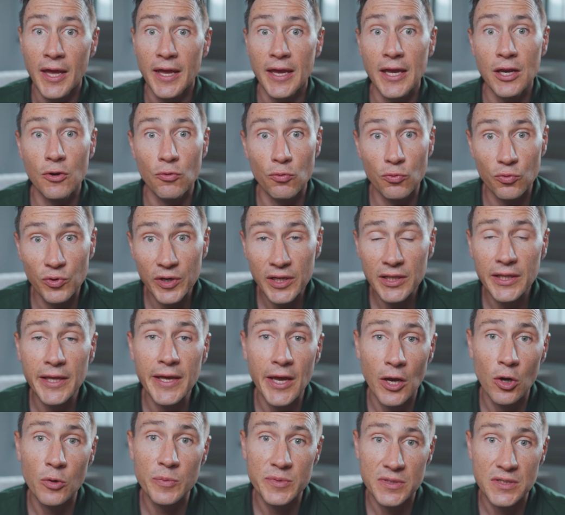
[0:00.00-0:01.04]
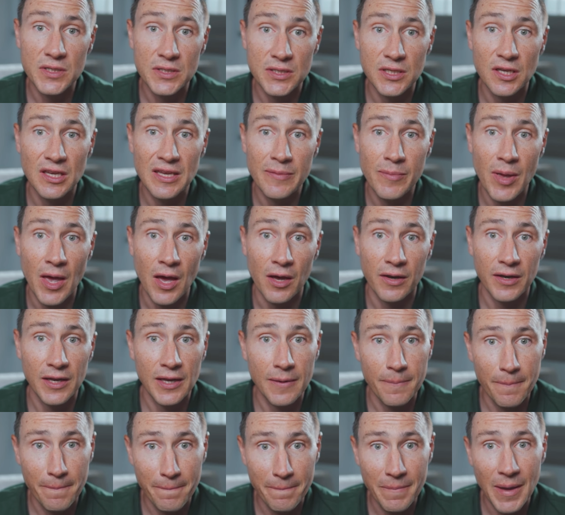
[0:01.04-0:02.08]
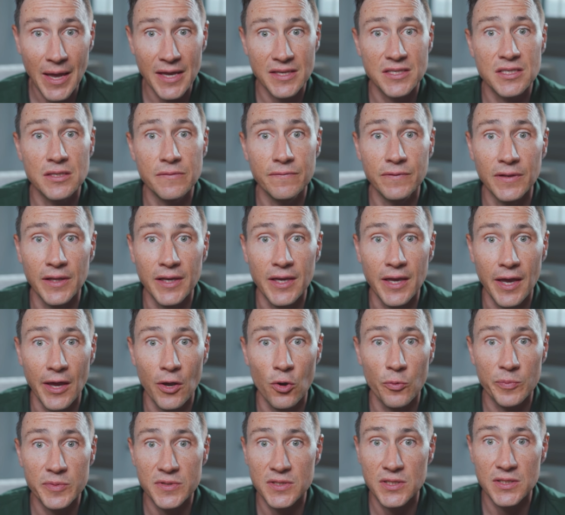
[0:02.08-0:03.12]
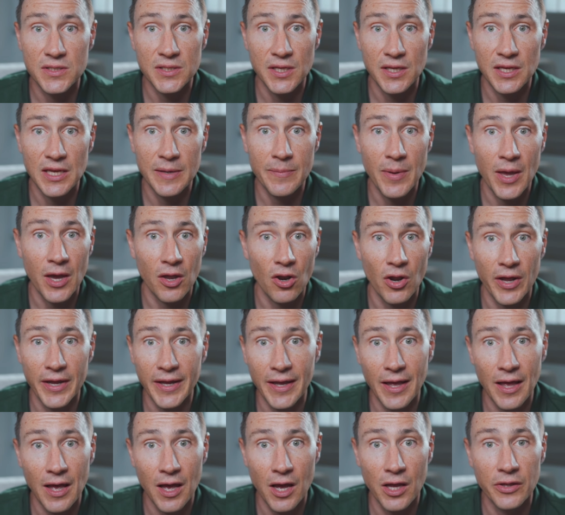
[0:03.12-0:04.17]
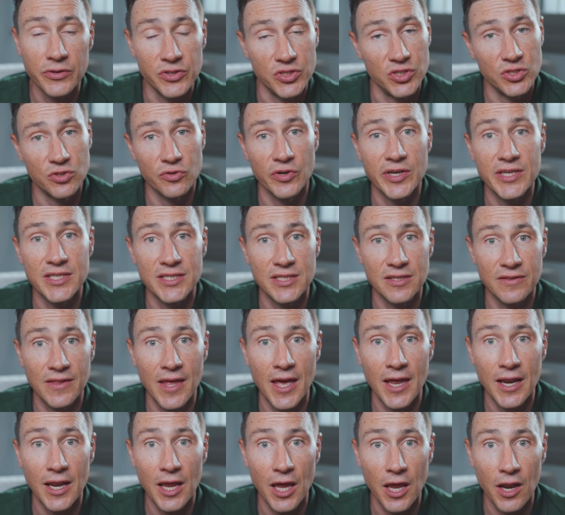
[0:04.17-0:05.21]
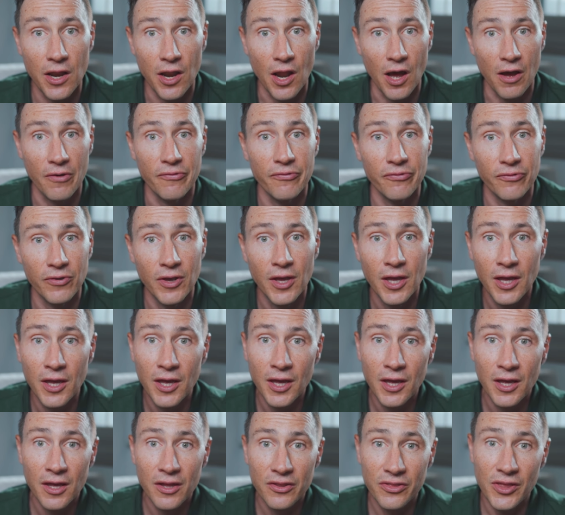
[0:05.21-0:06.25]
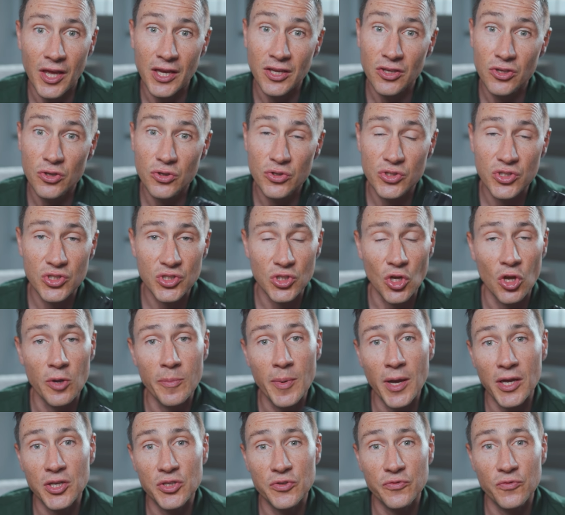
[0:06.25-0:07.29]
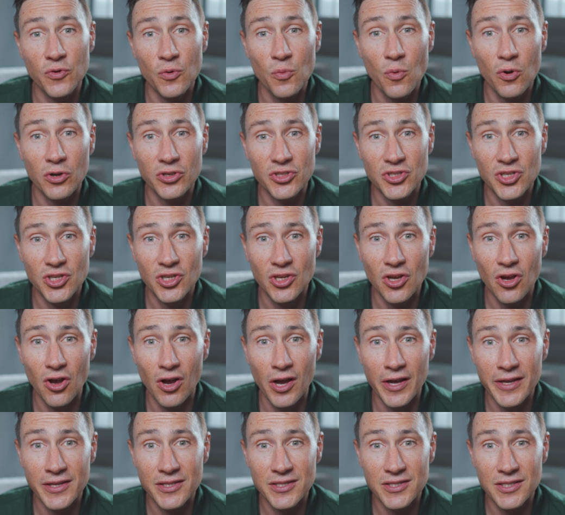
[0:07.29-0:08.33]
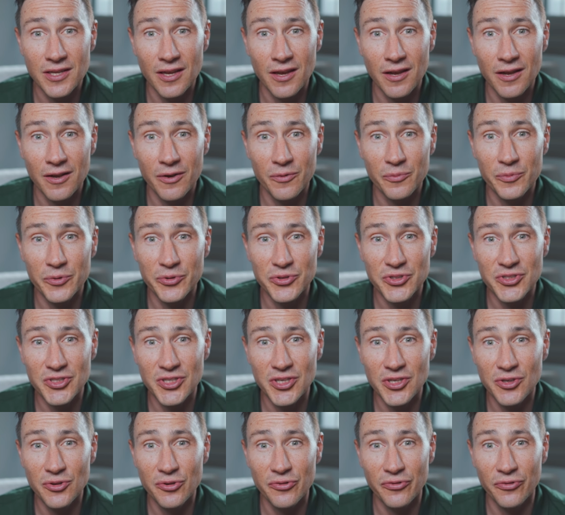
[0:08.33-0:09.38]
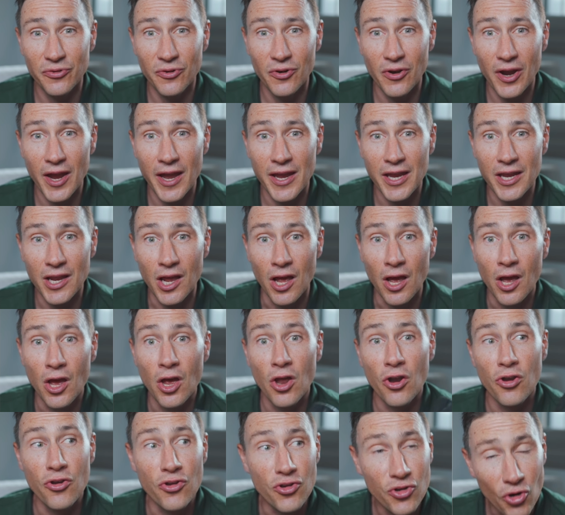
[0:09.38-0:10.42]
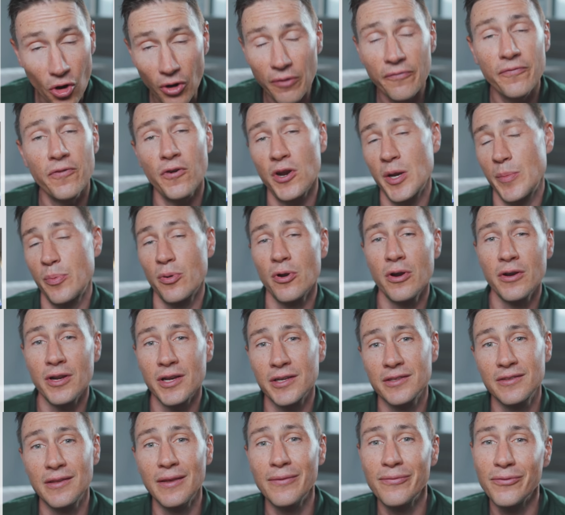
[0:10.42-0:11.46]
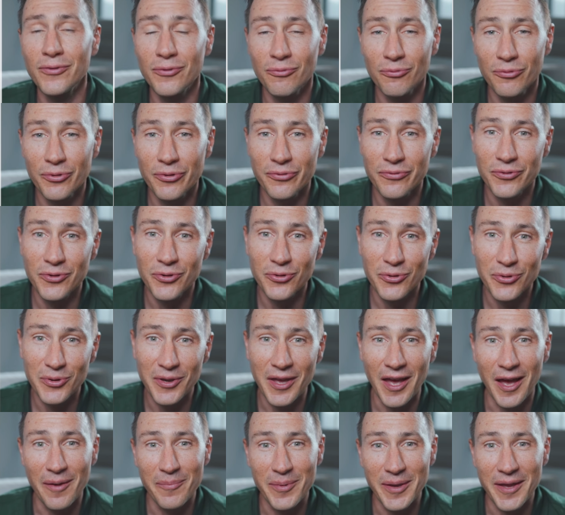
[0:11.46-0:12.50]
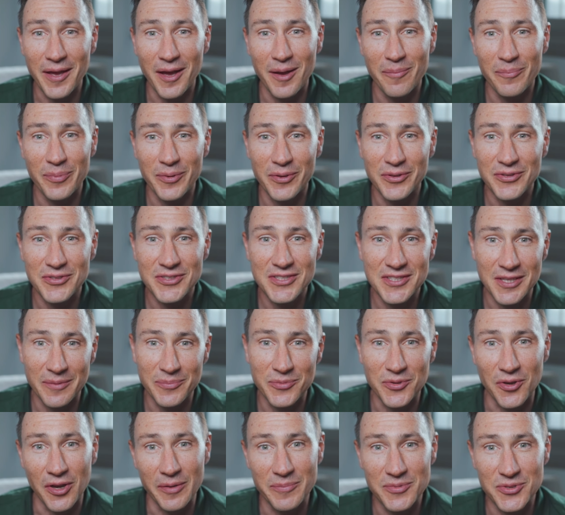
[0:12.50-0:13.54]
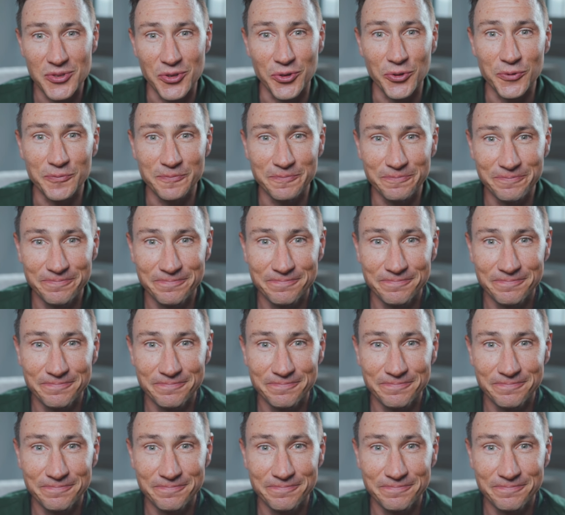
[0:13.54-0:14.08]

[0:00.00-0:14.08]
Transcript: It really helps the team out. It massively helps the team out. I can't stress that enough. Thank you so much for watching, guys. We'll see you for a not very productive review coming up sometime soon.